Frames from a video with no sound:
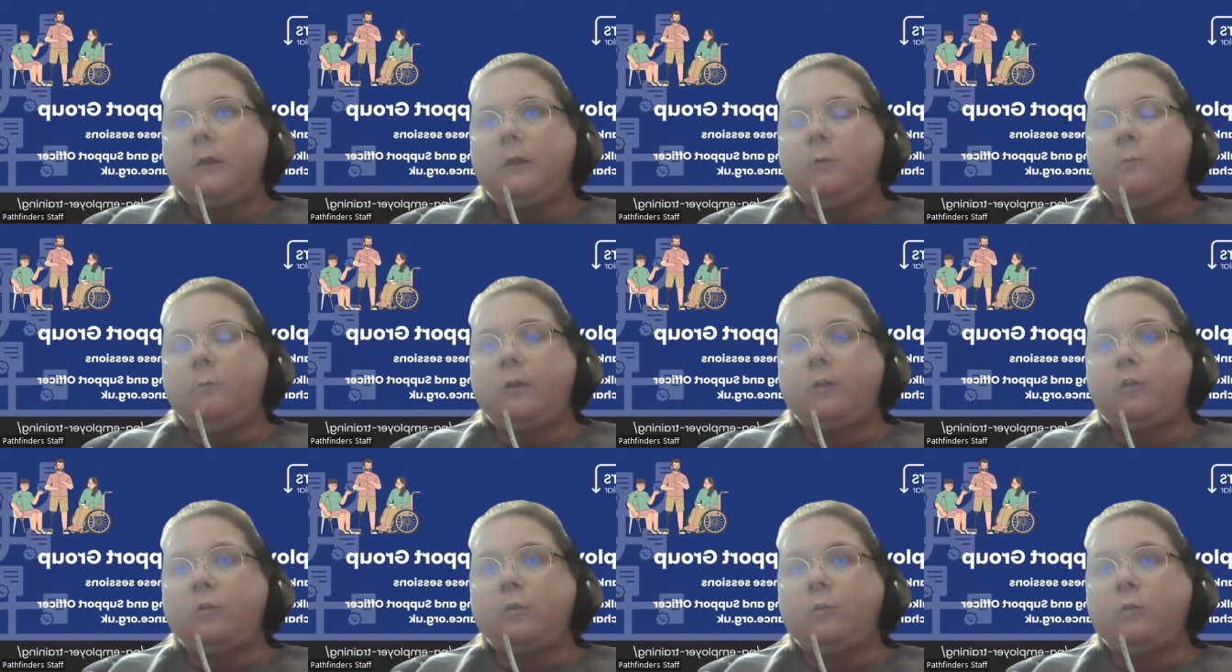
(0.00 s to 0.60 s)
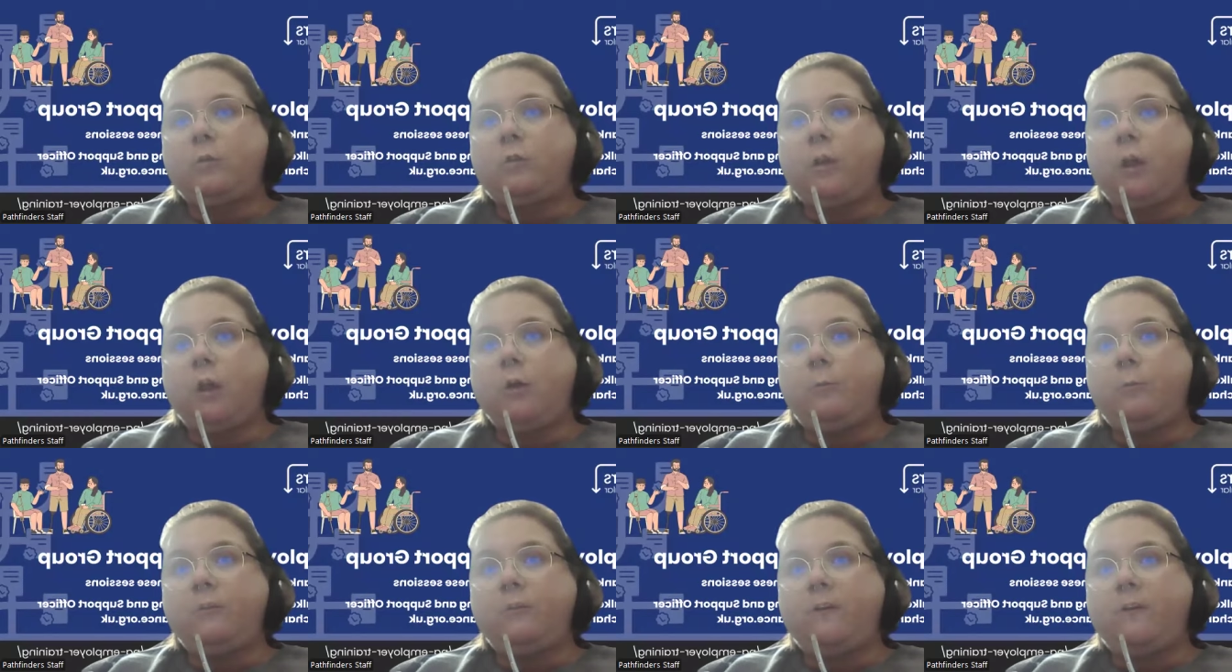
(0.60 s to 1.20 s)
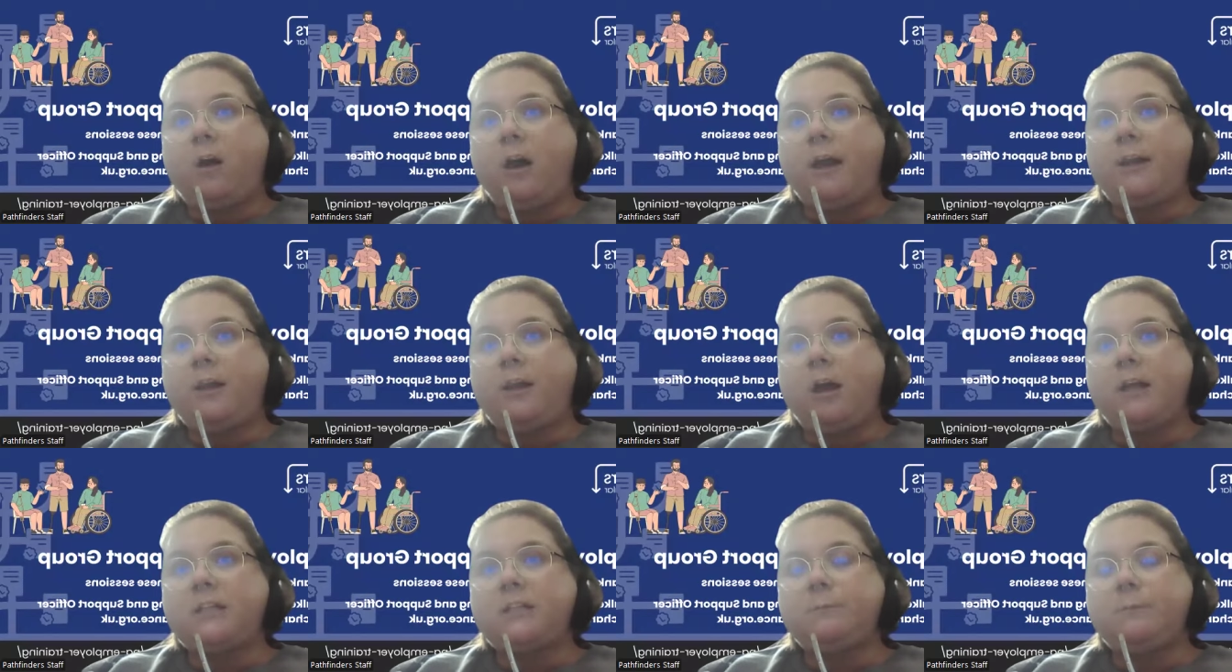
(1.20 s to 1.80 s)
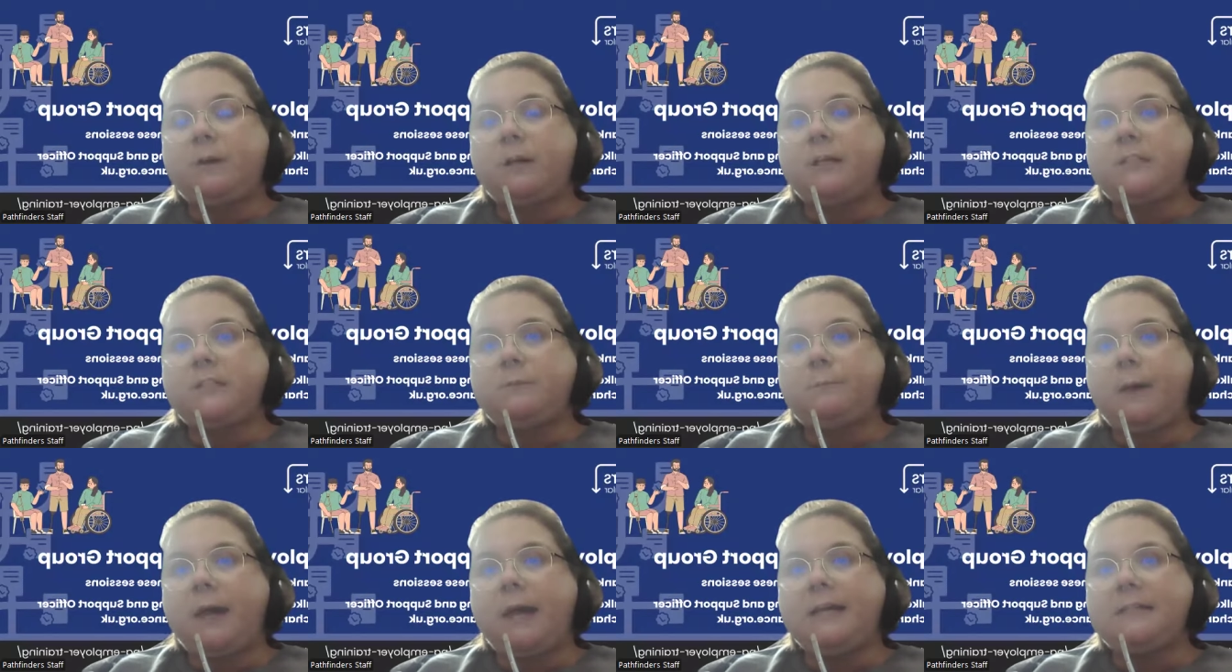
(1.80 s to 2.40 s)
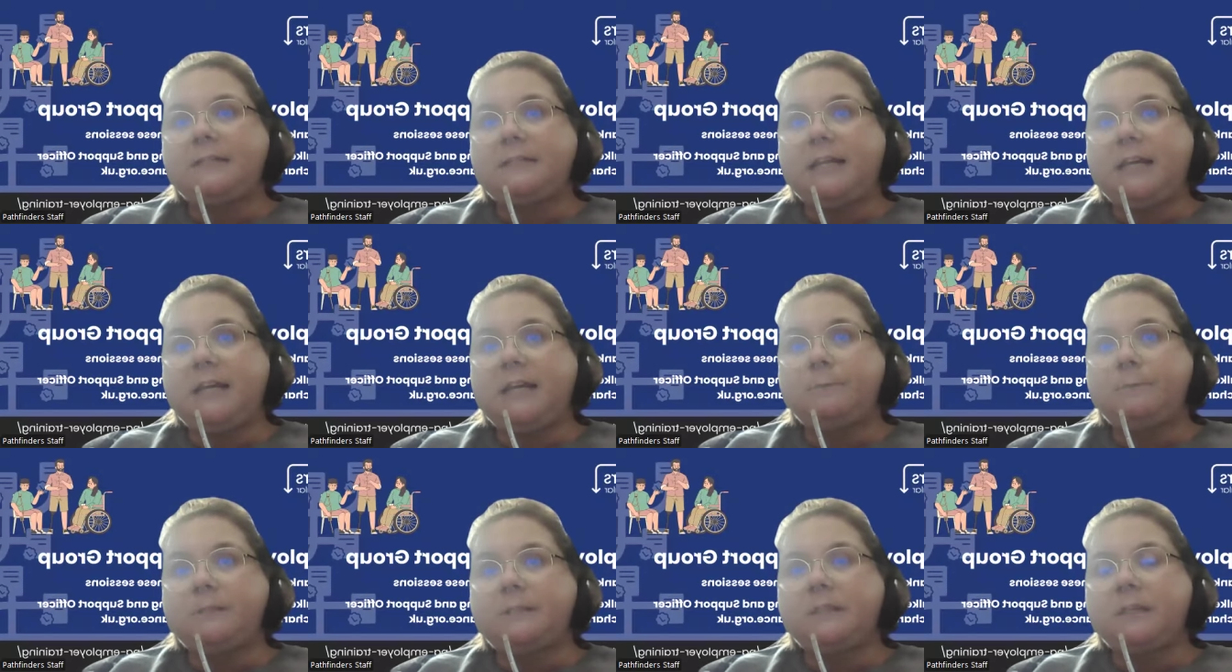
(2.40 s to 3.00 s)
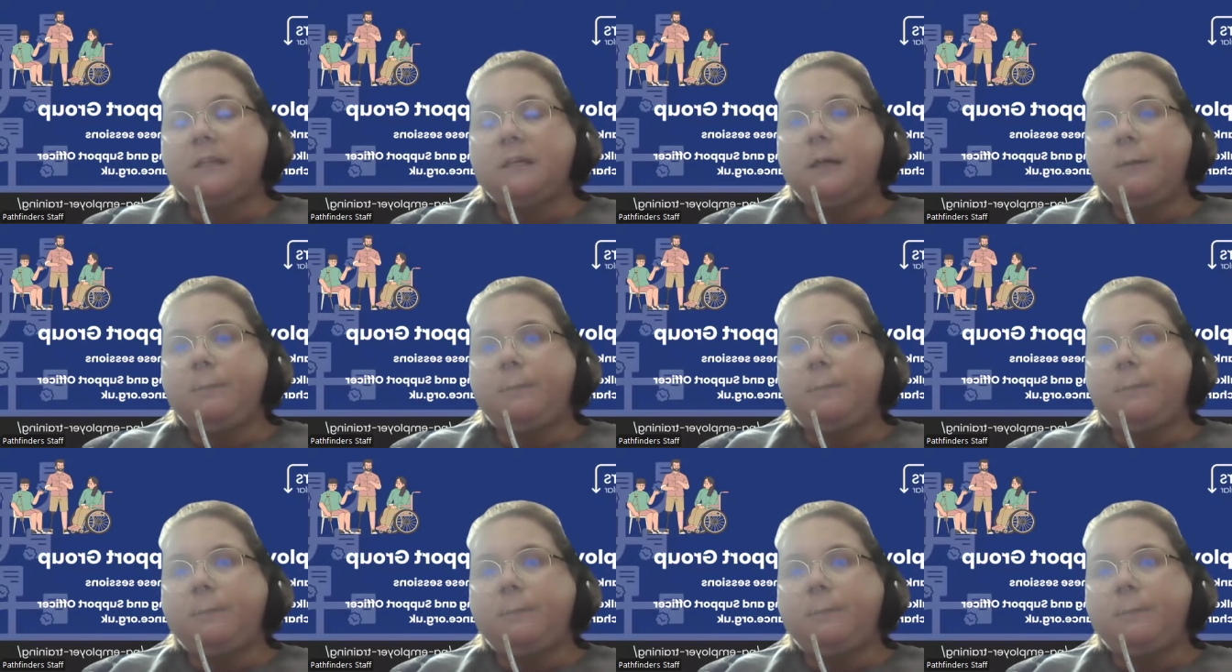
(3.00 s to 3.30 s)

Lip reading: You must also provide itemised pay slips,